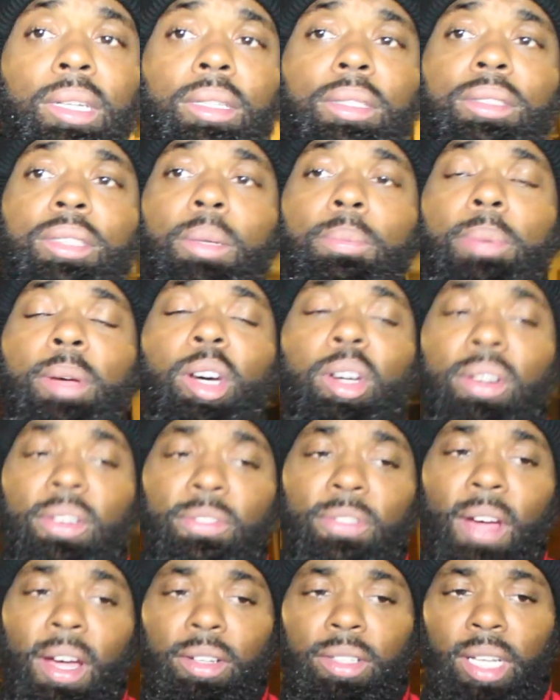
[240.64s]
to build a
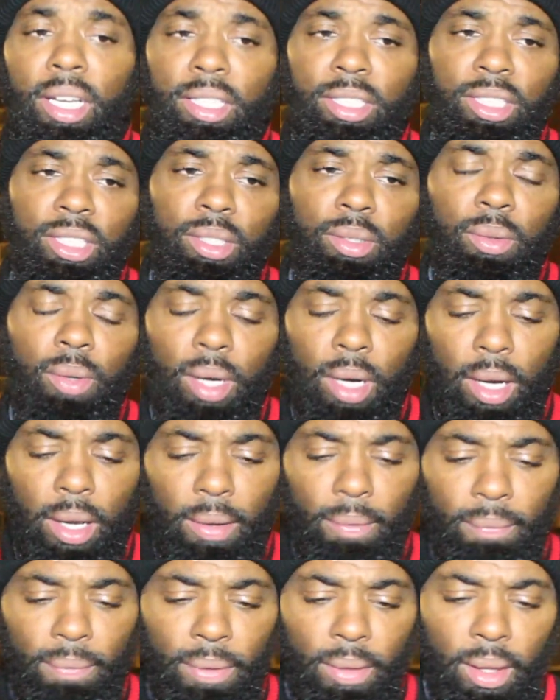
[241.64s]
foundation where